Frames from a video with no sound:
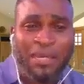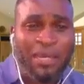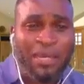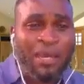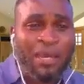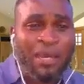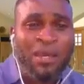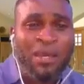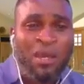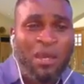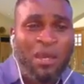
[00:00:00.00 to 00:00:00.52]

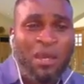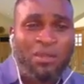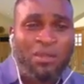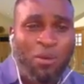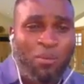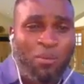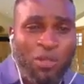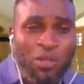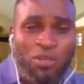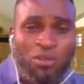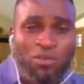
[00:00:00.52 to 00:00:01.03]

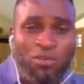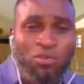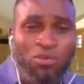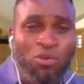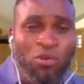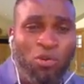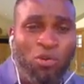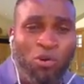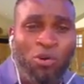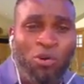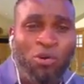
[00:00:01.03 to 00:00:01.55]

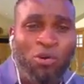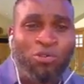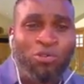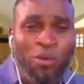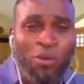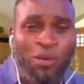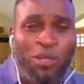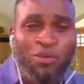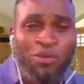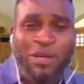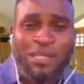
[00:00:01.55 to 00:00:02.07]
WOW
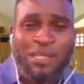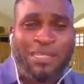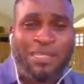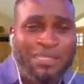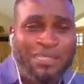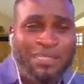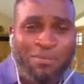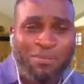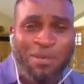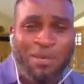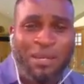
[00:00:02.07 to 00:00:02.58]
Entertainment. I
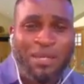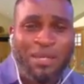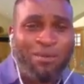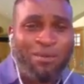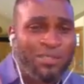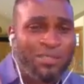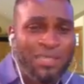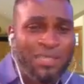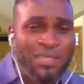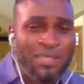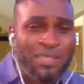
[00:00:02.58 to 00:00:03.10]
want to thank
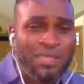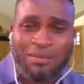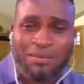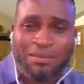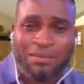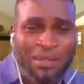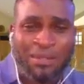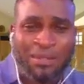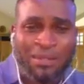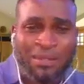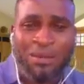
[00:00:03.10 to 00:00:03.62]
Dada
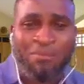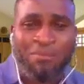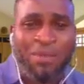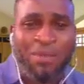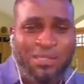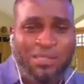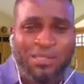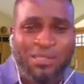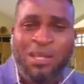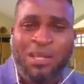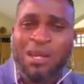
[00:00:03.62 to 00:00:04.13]
Masses.
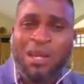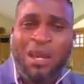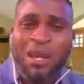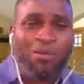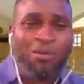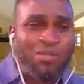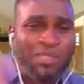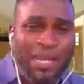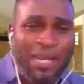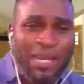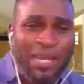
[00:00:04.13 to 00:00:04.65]
I want to thank
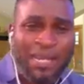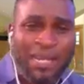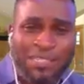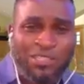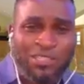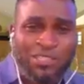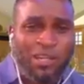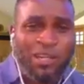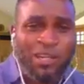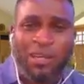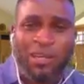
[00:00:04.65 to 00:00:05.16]
Ijele.
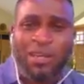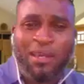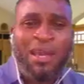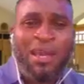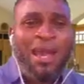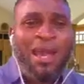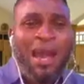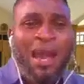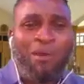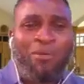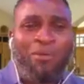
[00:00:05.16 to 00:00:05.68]
I want
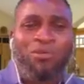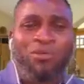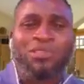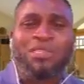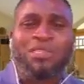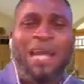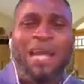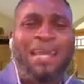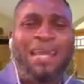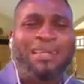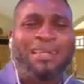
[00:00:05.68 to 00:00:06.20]
to thank,
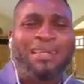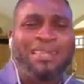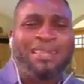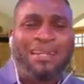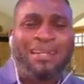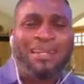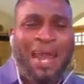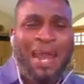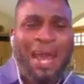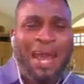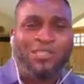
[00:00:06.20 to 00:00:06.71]
there are
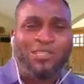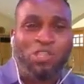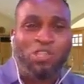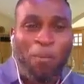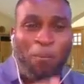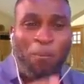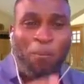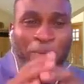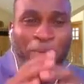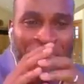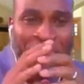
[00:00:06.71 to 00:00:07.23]
some
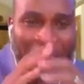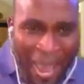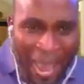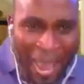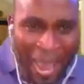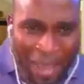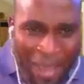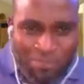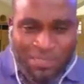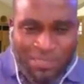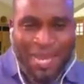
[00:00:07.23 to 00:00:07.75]
names I
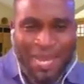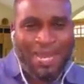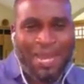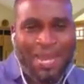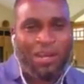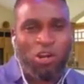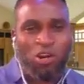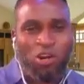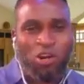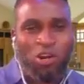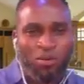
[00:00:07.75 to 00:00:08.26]
can't
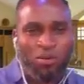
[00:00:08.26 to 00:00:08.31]
call.